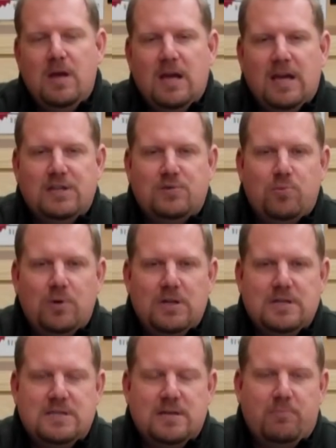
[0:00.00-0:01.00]
It's really
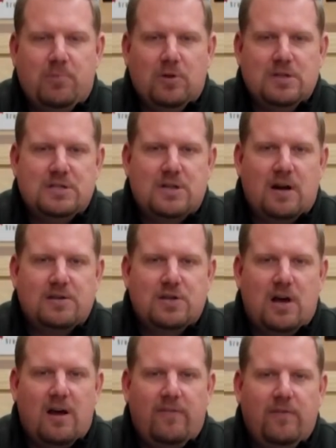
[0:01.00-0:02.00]
simple. It starts
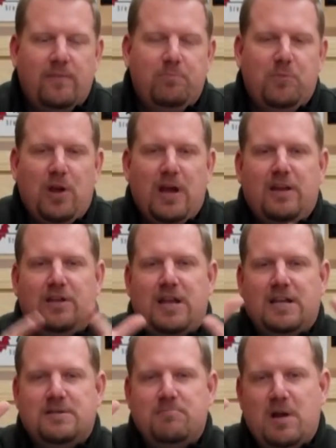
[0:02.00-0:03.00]
off, you
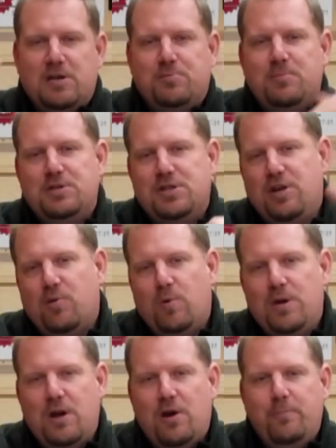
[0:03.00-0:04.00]
take some measurements of your
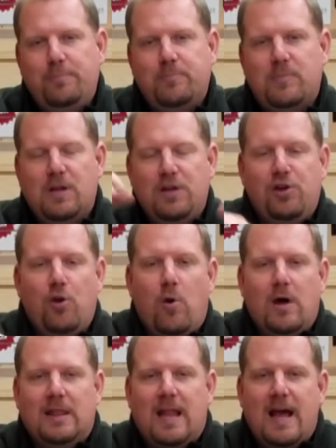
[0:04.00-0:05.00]
window, you go
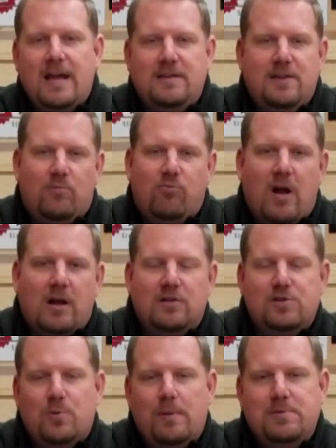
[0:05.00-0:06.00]
online to
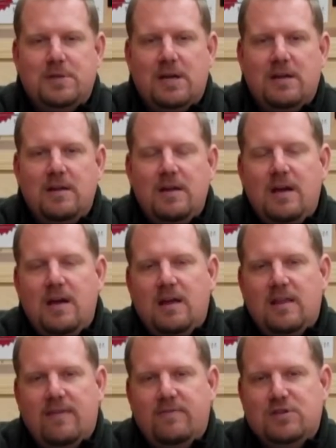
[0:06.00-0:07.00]
Rockler's website.
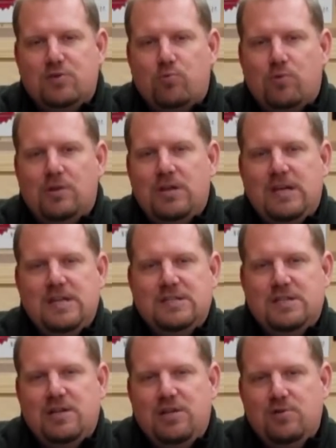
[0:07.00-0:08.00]
They have this really easy
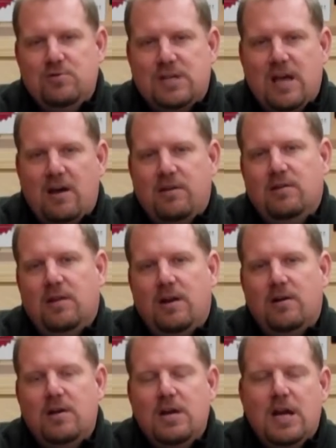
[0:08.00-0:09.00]
to use
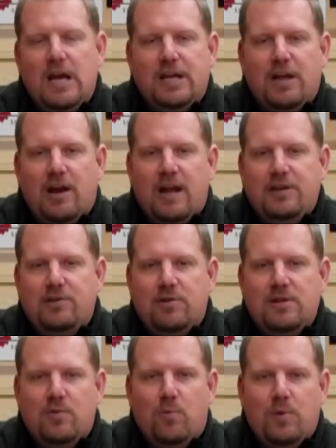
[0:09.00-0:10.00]
calculator. You enter
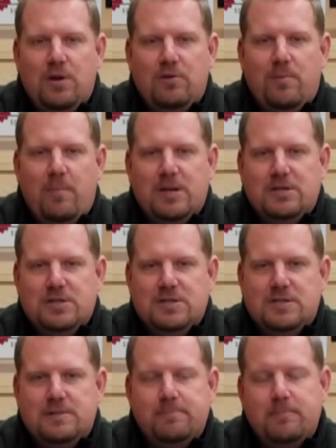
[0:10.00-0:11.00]
in the window
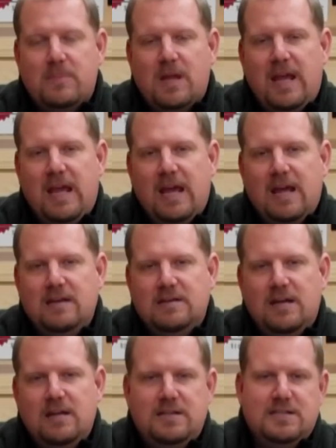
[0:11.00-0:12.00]
dimensions and
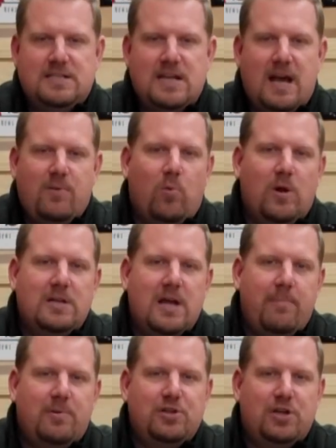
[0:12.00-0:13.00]
decide what
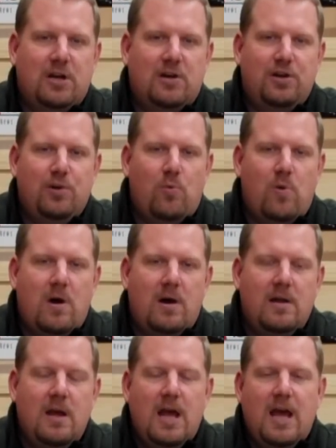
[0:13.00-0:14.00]
type of shutter you want,
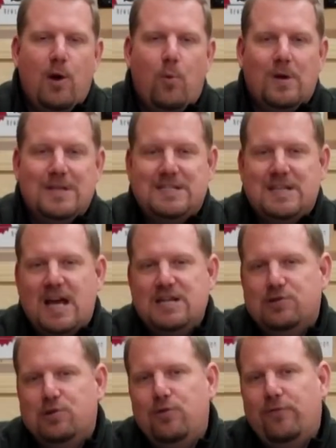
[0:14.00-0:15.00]
what size
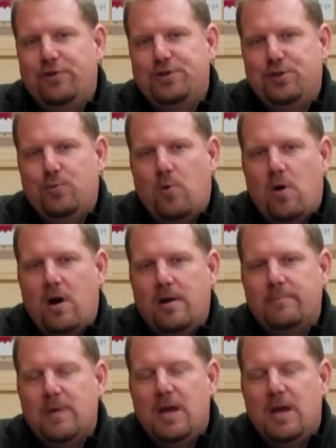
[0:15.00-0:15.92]
louvers you want,